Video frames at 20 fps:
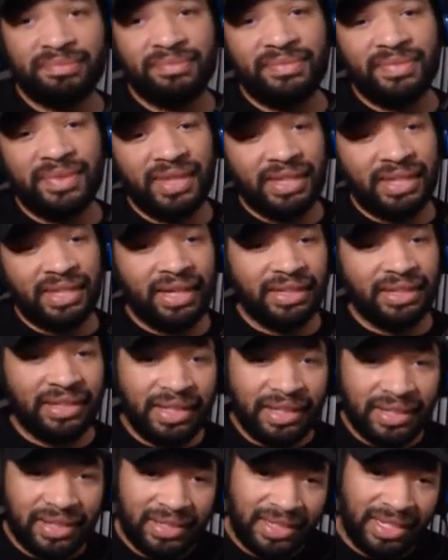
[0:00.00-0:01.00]
Another
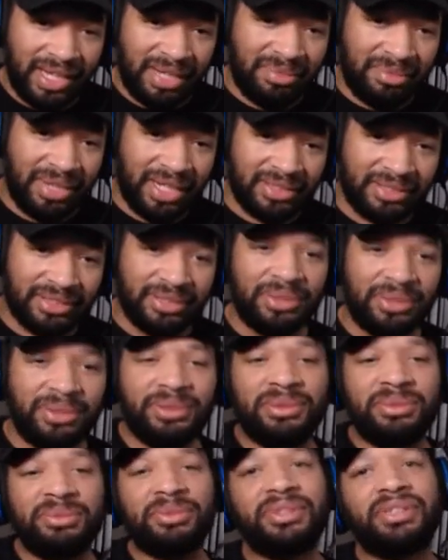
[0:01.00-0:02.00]
game that's gold,
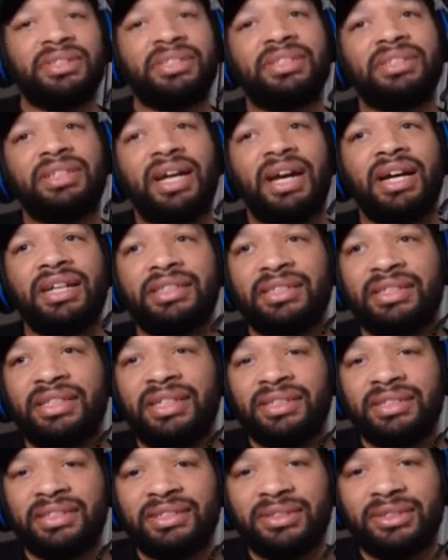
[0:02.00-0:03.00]
which this actually doesn't
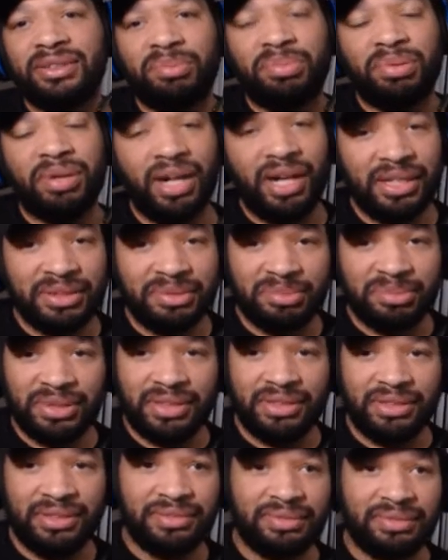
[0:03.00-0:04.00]
surprise me
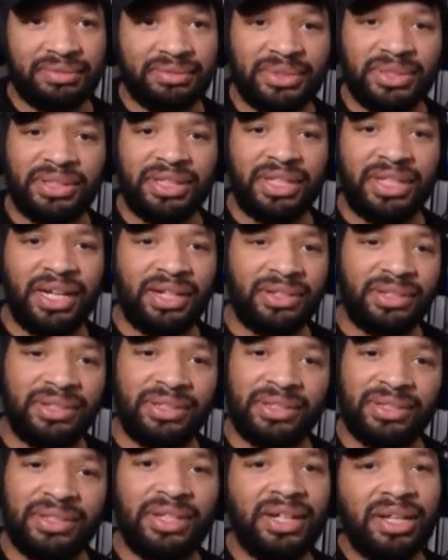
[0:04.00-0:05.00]
really at all,
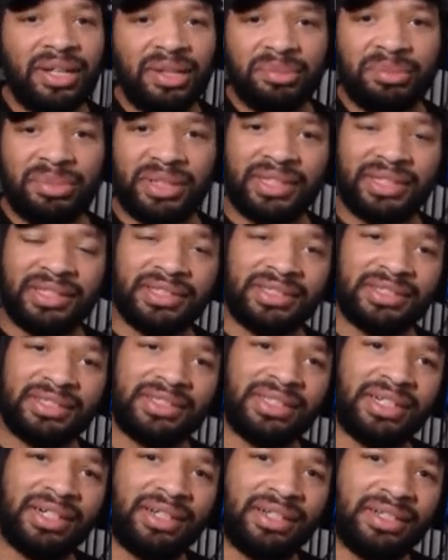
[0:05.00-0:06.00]
because
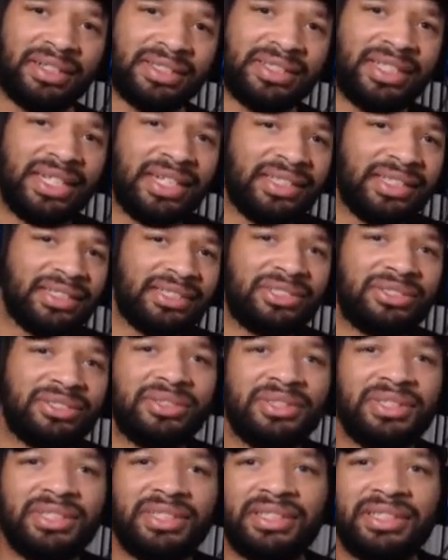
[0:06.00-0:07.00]
Assassin's
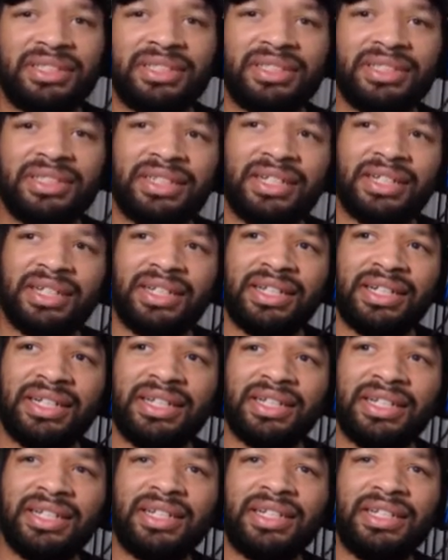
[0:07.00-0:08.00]
Creed
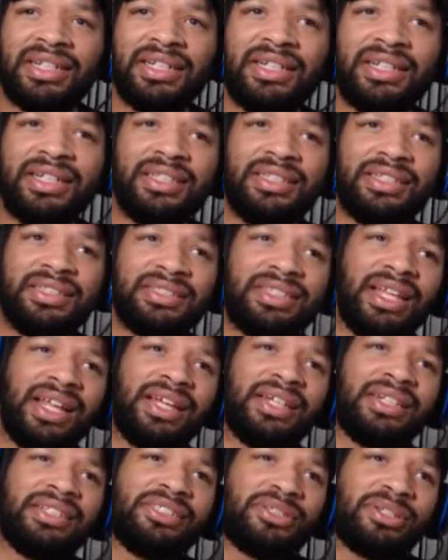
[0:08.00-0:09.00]
is like a
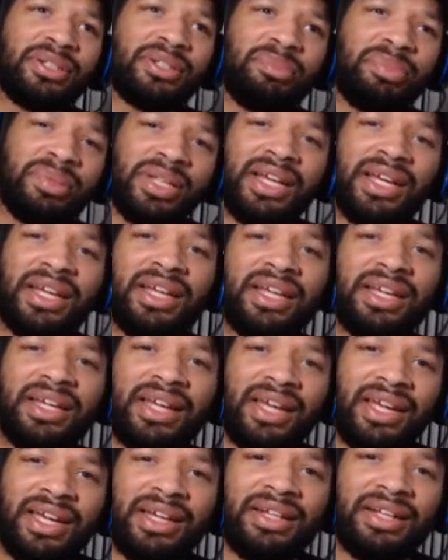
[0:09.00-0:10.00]
AAA and
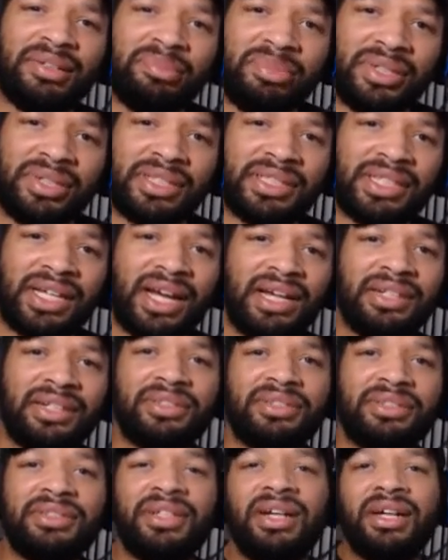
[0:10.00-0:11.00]
a big title,
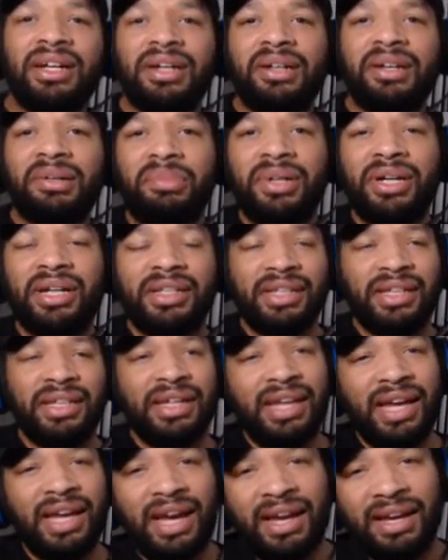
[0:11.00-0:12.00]
but
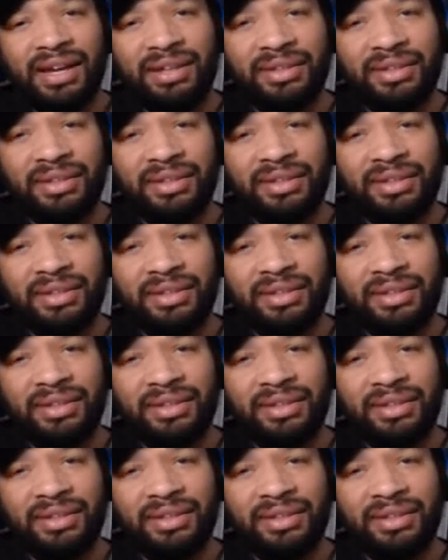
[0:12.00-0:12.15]
they're